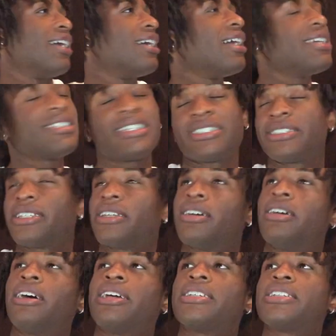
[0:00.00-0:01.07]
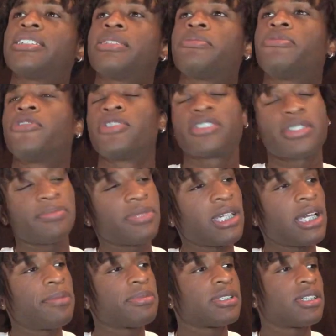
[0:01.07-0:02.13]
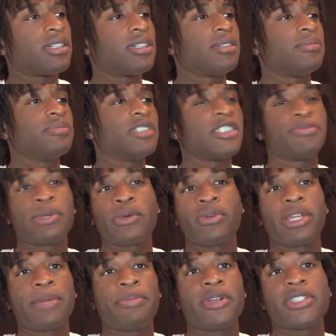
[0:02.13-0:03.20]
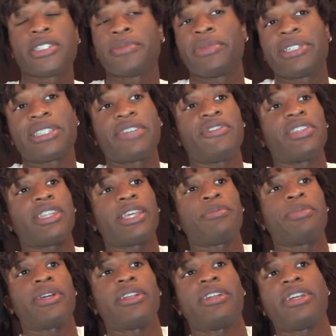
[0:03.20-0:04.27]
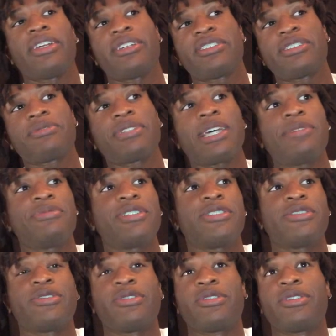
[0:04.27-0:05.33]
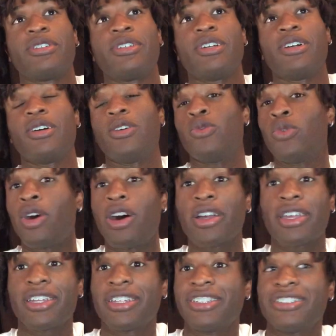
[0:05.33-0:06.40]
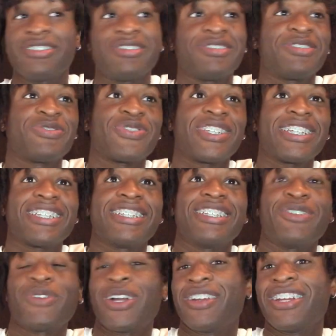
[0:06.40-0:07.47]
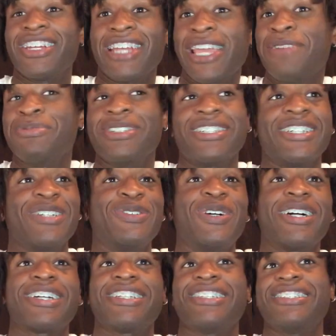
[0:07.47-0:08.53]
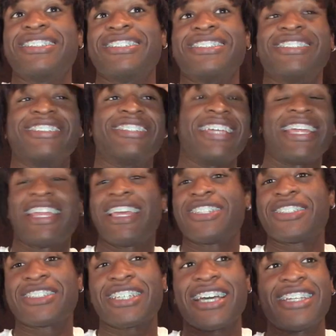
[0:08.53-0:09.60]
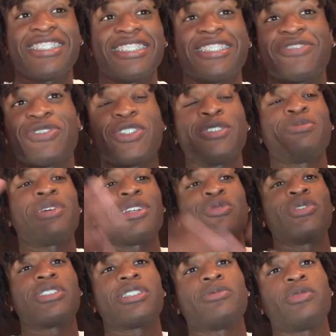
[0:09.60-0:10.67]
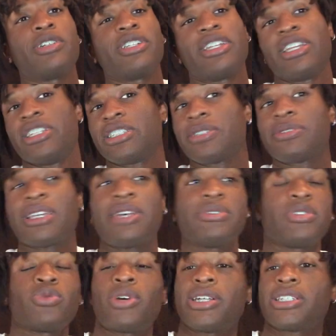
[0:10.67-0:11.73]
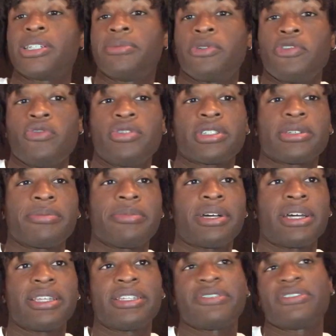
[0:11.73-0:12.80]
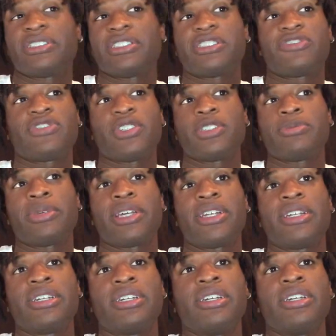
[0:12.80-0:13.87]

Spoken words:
as I said before, sometimes just being with that person makes everything better. Sometimes just walking freaking around a neighborhood, walking and exercising, just feels better with someone. Sometimes just watching a movie with somebody just feels better.